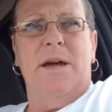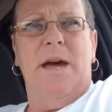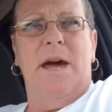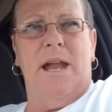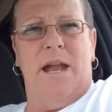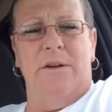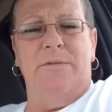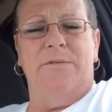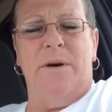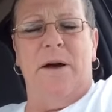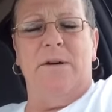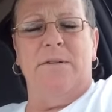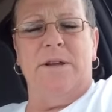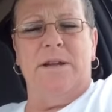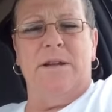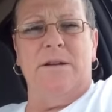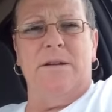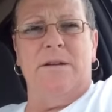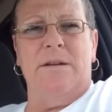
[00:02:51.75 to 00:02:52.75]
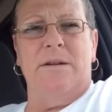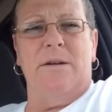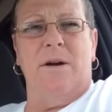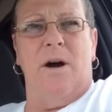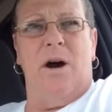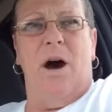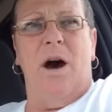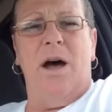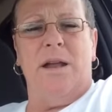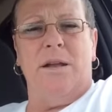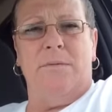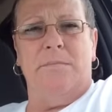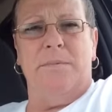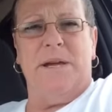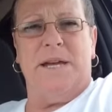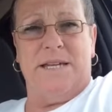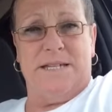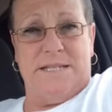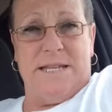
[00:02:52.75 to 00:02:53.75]
And I found it odd,
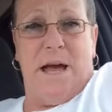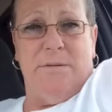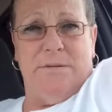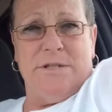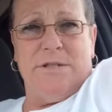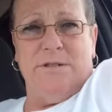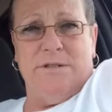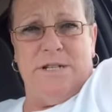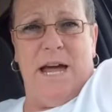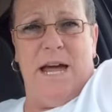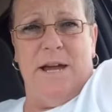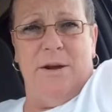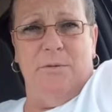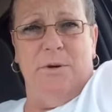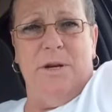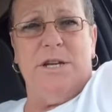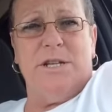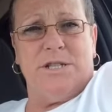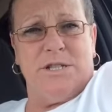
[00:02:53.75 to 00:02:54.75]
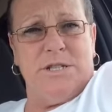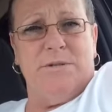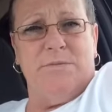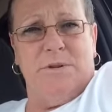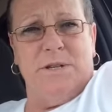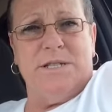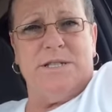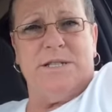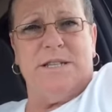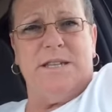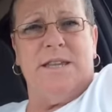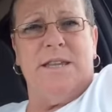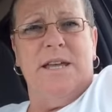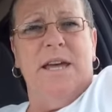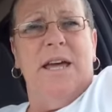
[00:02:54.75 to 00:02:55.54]
because that was her dying wish, was to